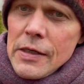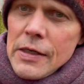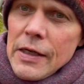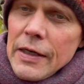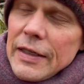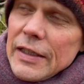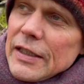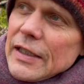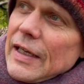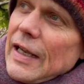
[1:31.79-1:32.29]
and
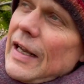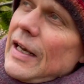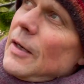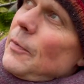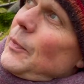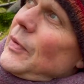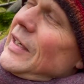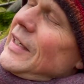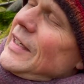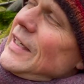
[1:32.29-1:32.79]
its
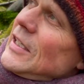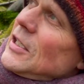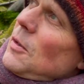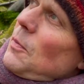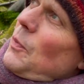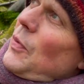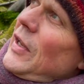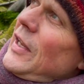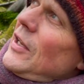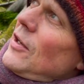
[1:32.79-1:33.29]
canopy
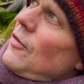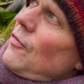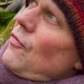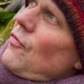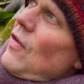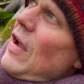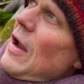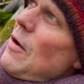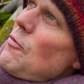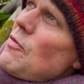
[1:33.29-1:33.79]
disappeared
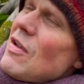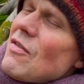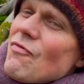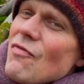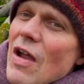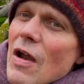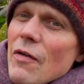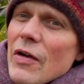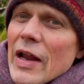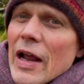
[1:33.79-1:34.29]
very,
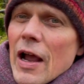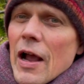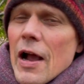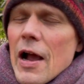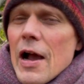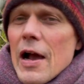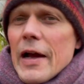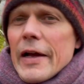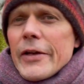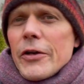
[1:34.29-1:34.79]
very
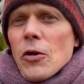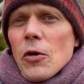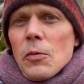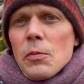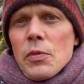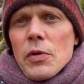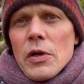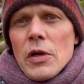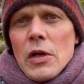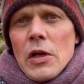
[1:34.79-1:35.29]
high up